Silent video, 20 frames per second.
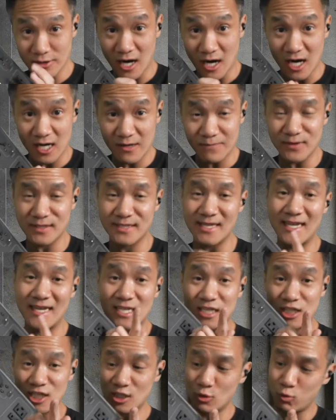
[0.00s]
to 100%
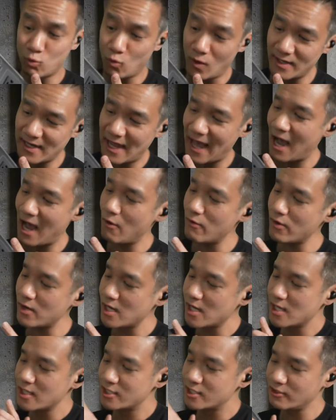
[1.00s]
in just one hour.
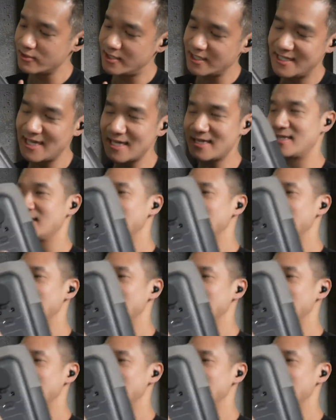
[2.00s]
So to get